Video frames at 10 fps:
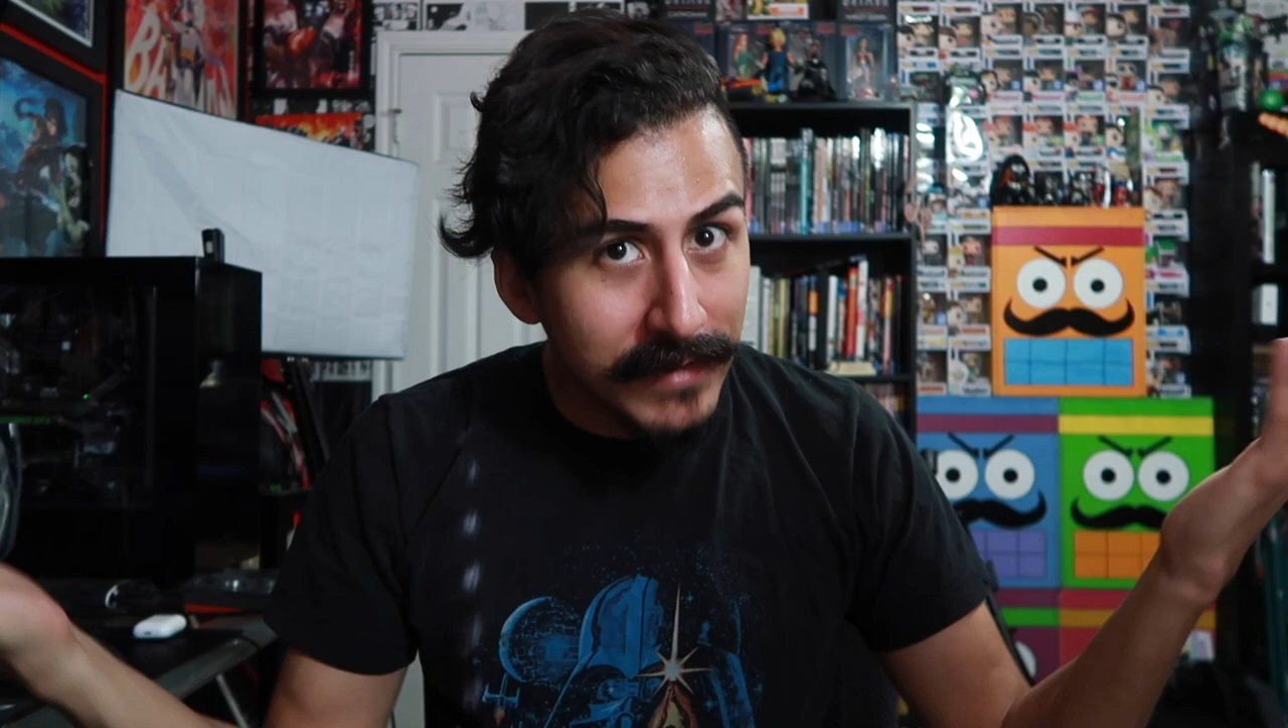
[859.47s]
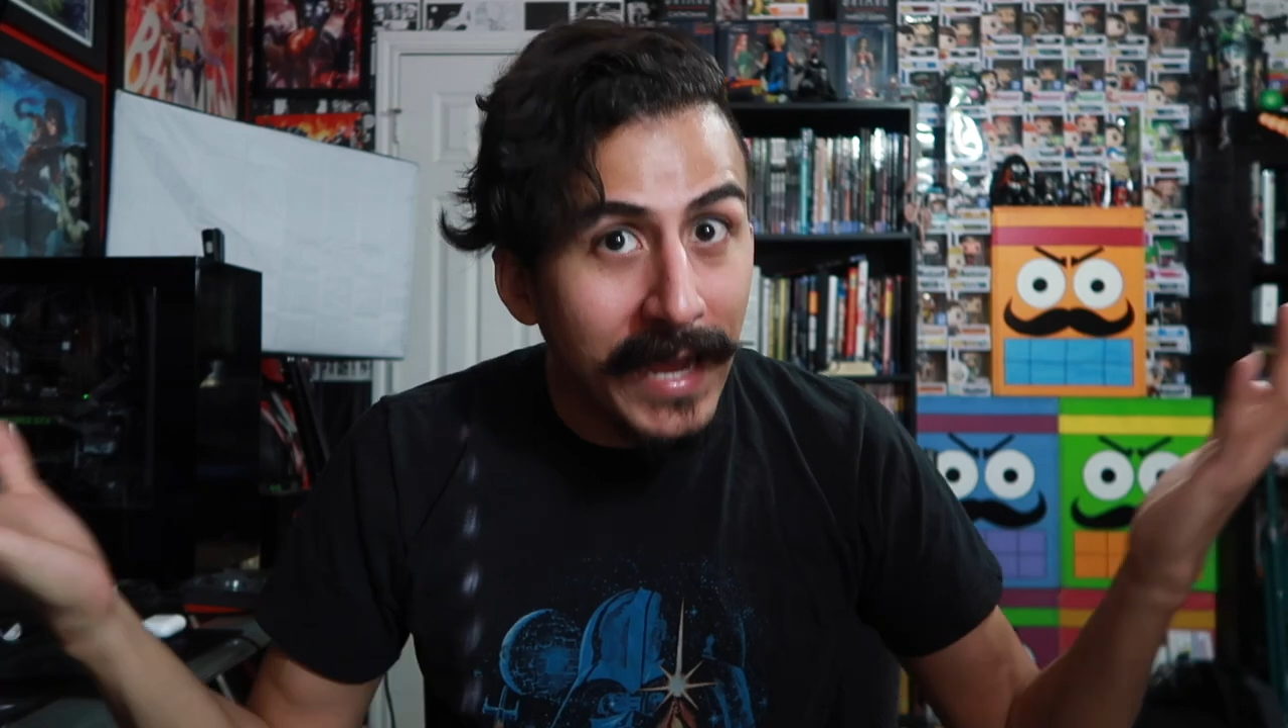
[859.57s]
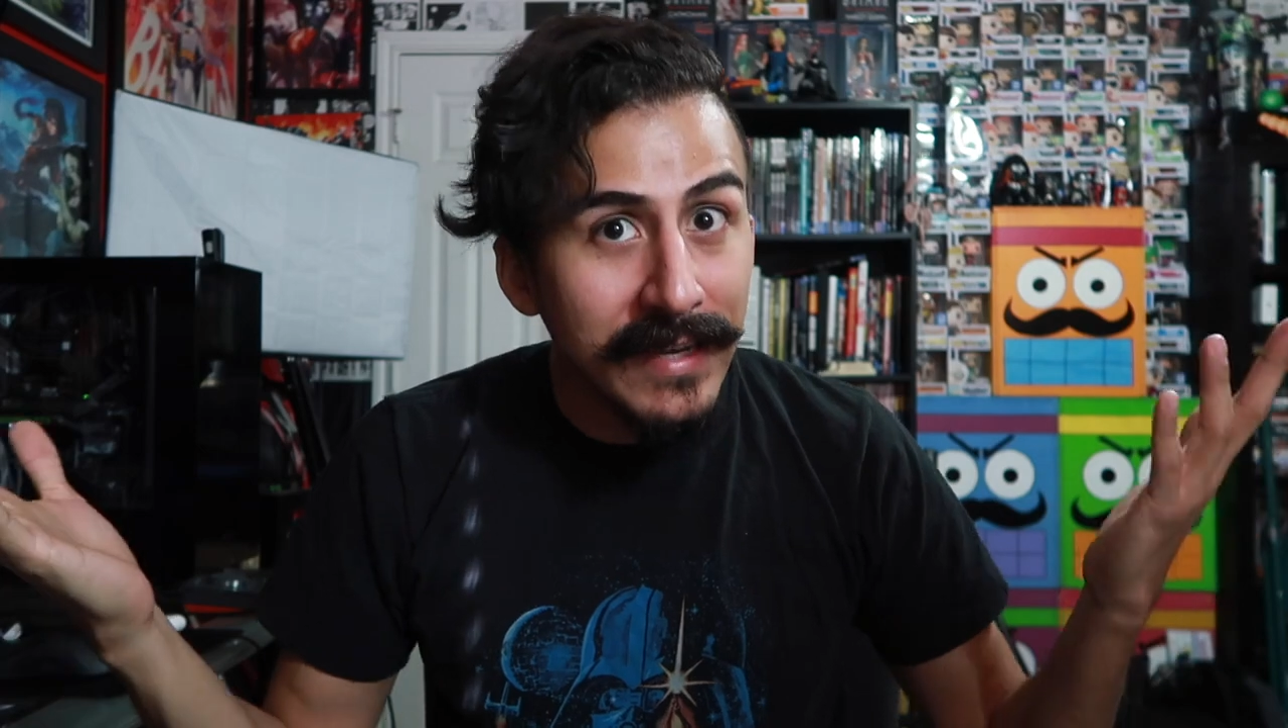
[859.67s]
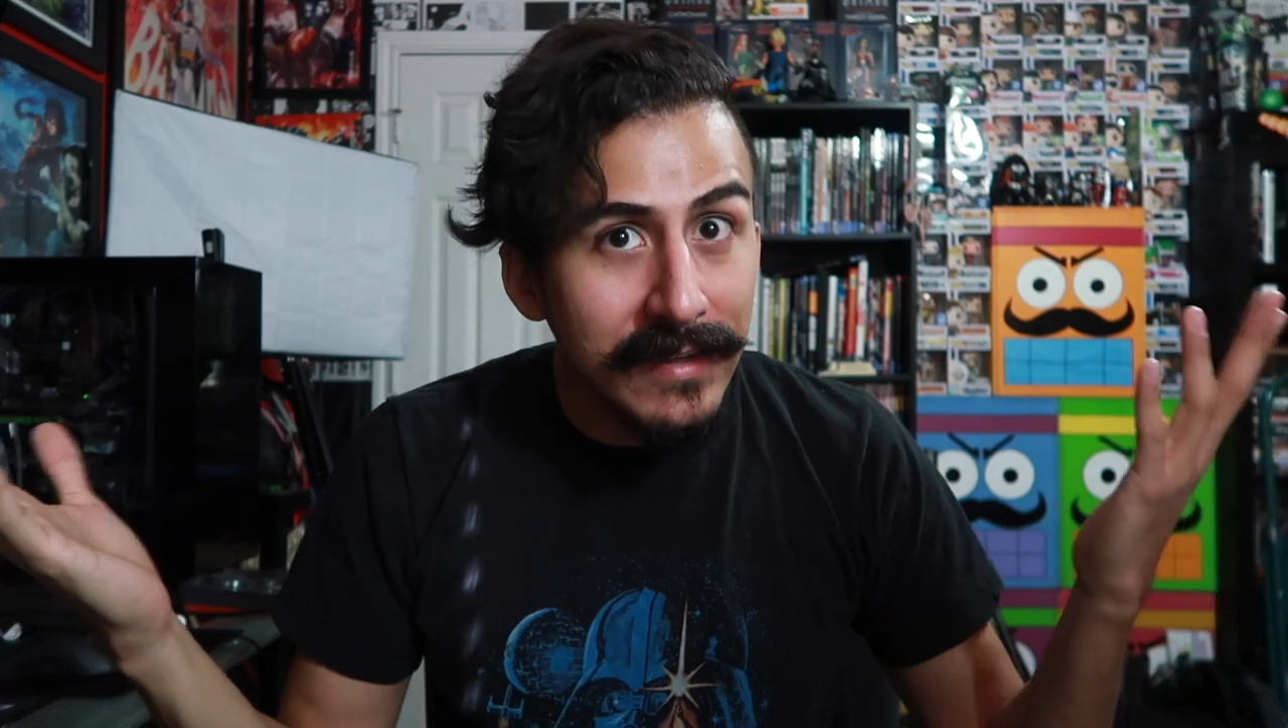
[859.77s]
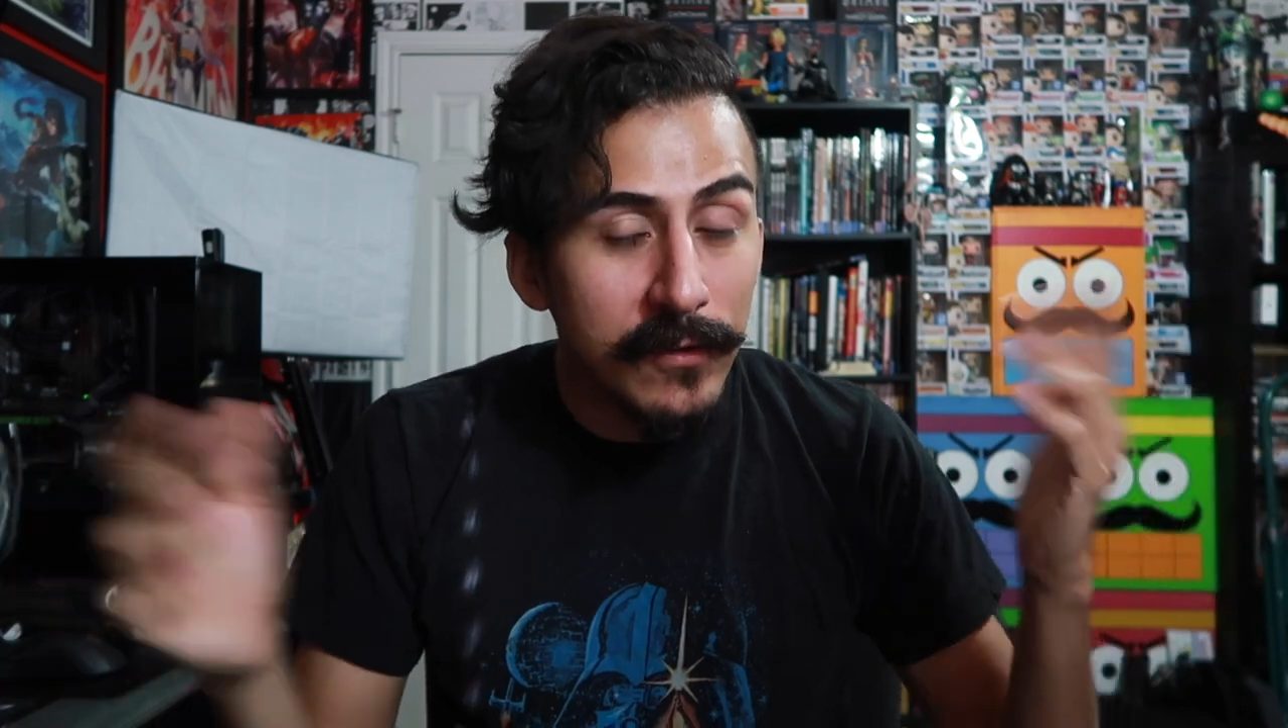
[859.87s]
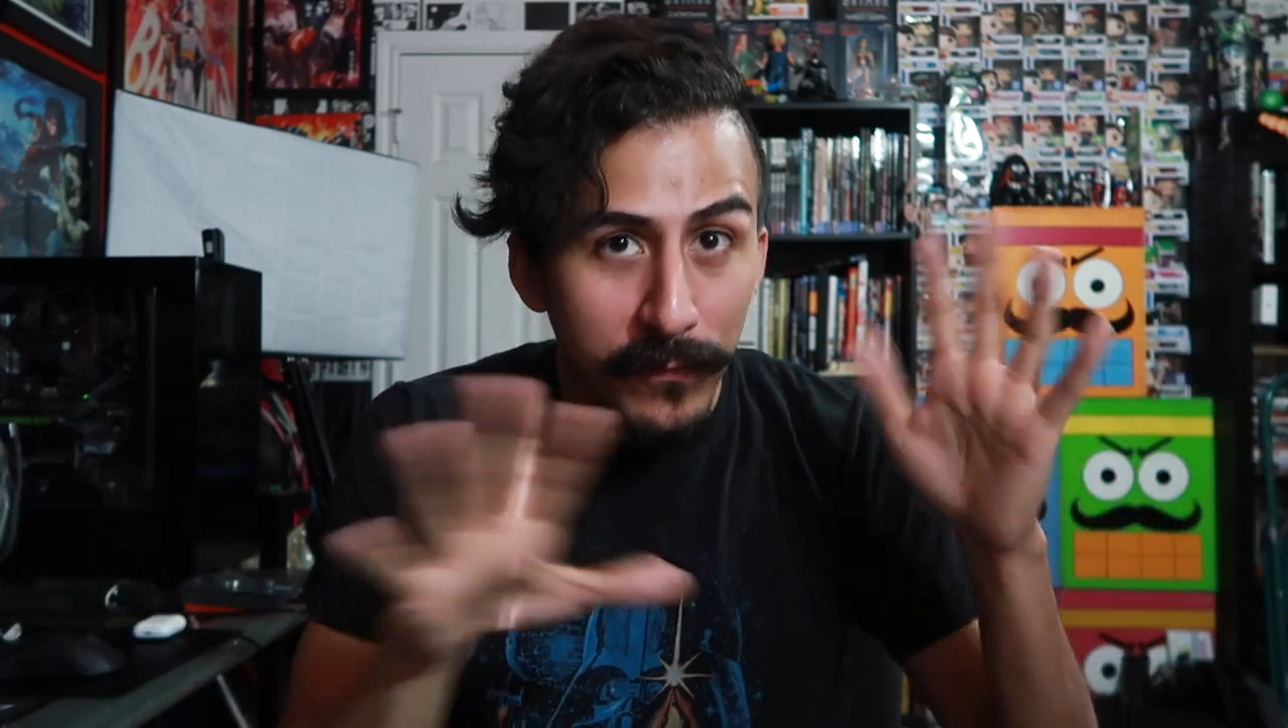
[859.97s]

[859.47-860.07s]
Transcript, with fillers: 90s